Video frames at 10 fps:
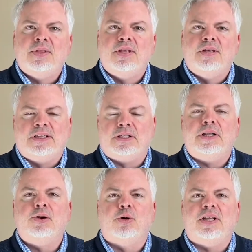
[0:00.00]
is
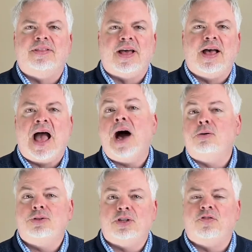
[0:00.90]
literally the
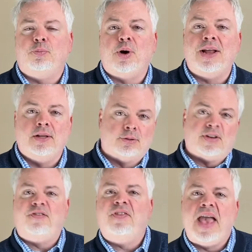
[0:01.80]
house of bread. There was a
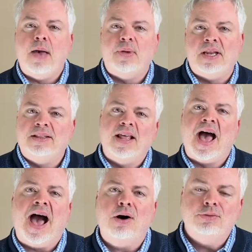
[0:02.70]
famine in the
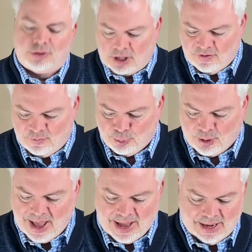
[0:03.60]
house of
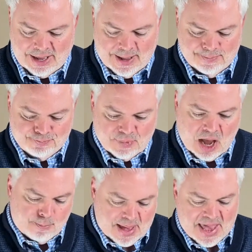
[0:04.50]
bread. A
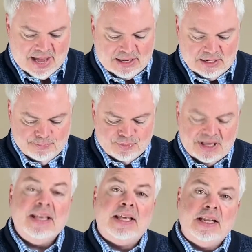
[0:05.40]
man,
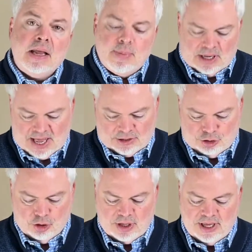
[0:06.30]
Elimelech,
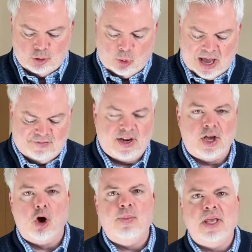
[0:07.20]
took his wife
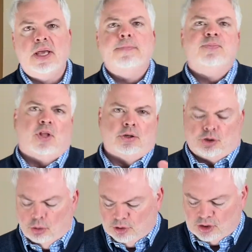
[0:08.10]
Naomi, their
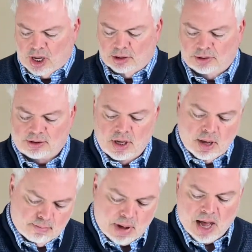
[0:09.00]
two sons,
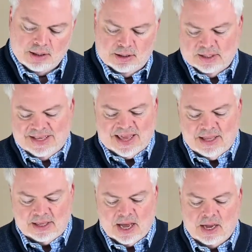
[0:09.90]
Mahlon and
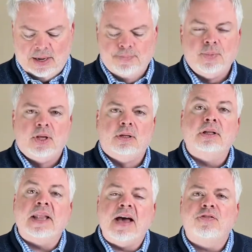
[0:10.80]
Chilion,
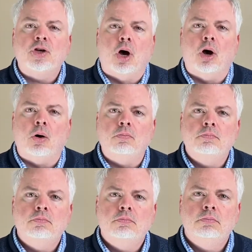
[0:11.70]
left home
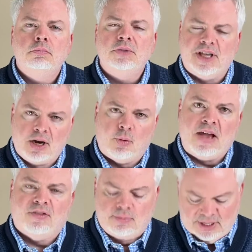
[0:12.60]
to get away
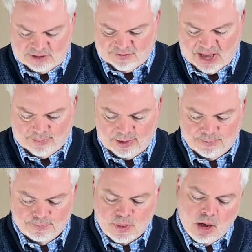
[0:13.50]
from this famine,
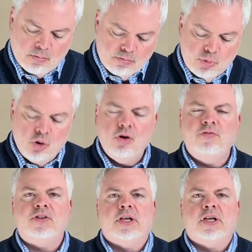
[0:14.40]
moved